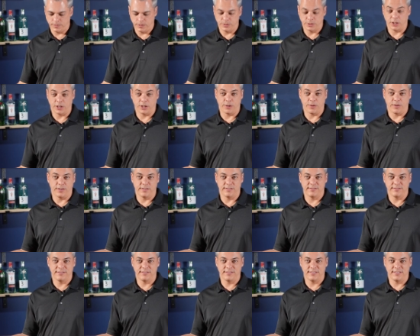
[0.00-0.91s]
So
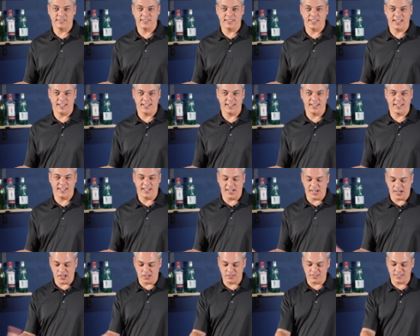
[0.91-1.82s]

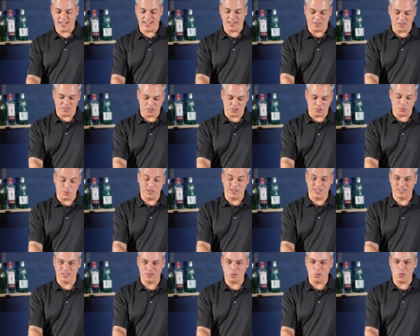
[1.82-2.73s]
I'll take this one
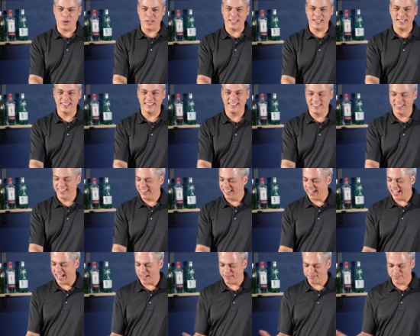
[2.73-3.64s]
as a win
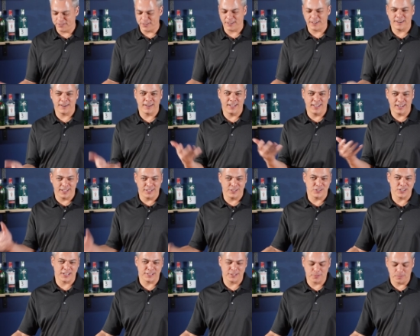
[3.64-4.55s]
after an
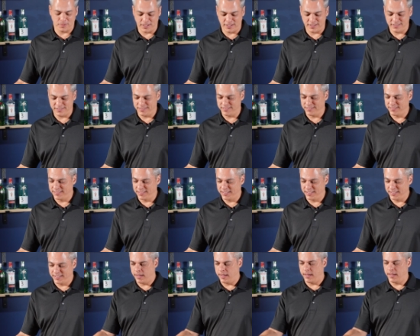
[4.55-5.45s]
adjustment.
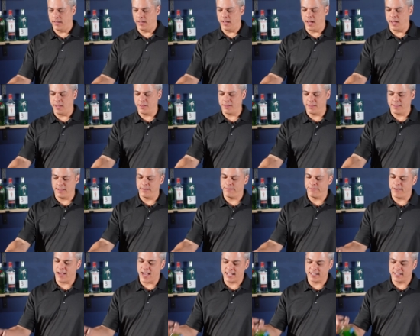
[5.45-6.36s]
Other than the
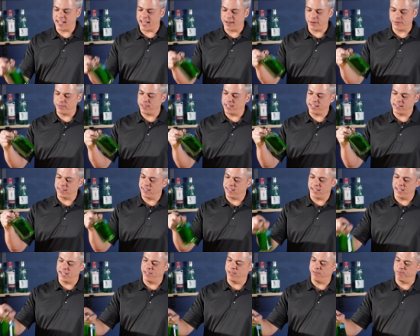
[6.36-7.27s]
fact that I don't think
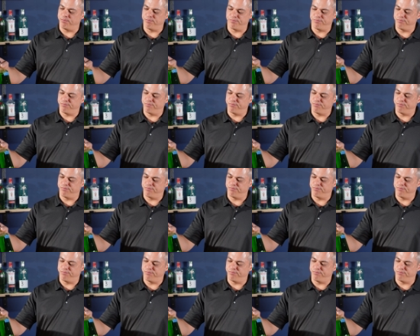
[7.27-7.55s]
the